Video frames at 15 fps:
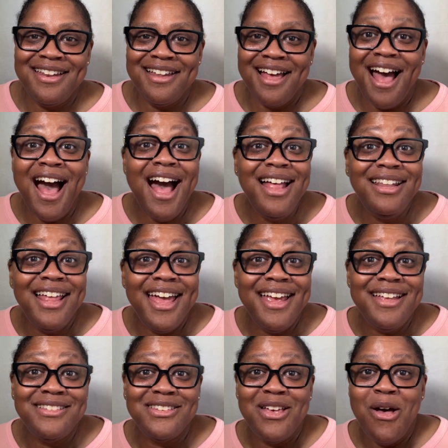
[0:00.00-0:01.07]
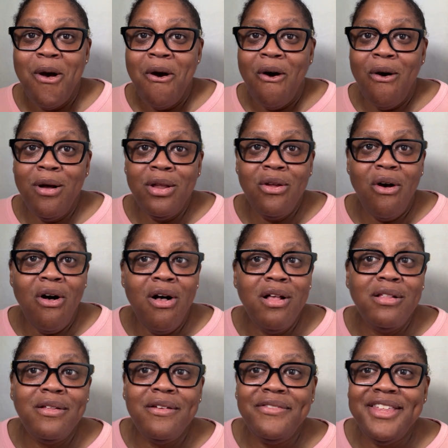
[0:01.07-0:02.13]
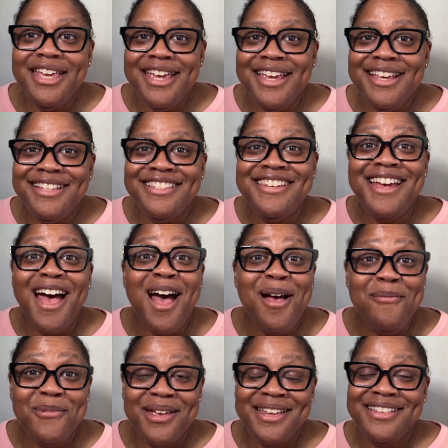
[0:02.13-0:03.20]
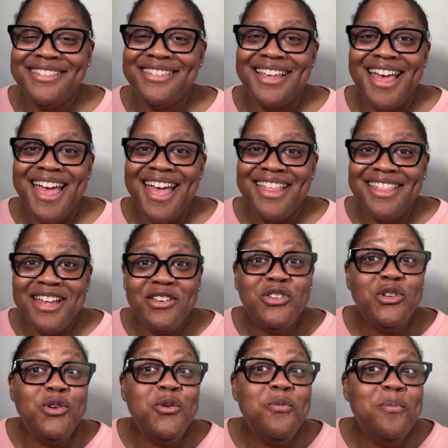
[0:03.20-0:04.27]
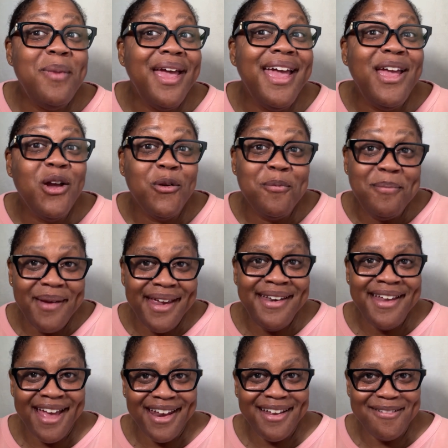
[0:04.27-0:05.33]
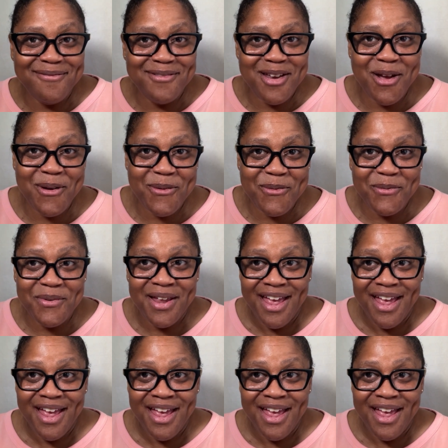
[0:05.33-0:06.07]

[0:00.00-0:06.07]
highlights on all of these diamonds that you may or may not have known.